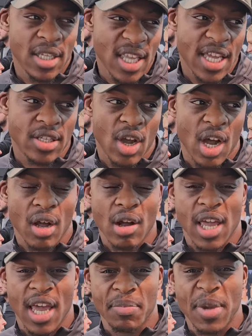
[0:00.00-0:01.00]
Yeah, so
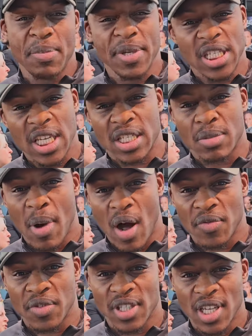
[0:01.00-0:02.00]
okay, maybe 6
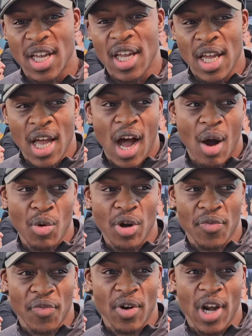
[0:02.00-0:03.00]
months. I would
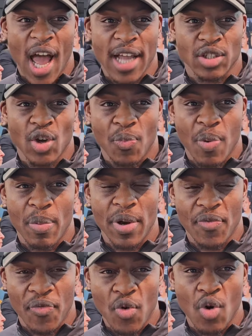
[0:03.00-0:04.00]
have liked to have
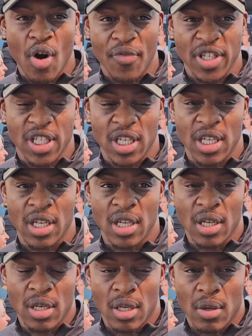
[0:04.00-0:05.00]
probably fought, obviously.
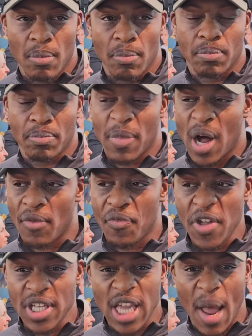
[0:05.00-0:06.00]
But
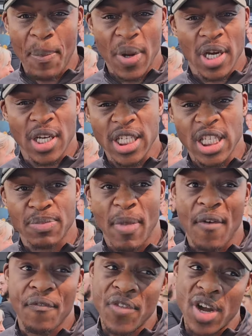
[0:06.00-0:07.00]
things happen. This is
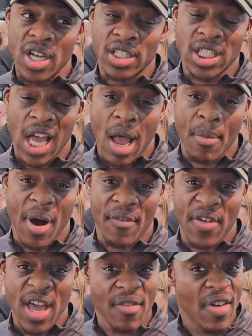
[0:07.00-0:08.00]
my first time
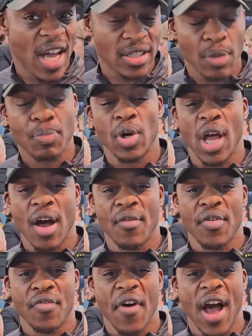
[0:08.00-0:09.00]
I've ever had to pull out
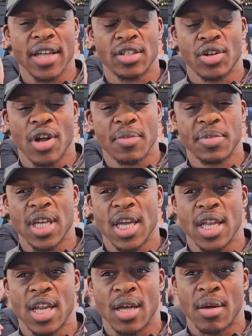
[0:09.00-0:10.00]
of a fight. Do you know what I'm
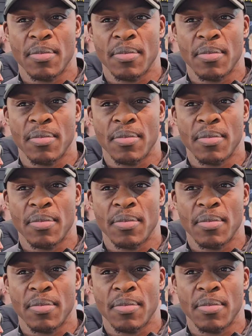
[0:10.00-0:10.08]
saying?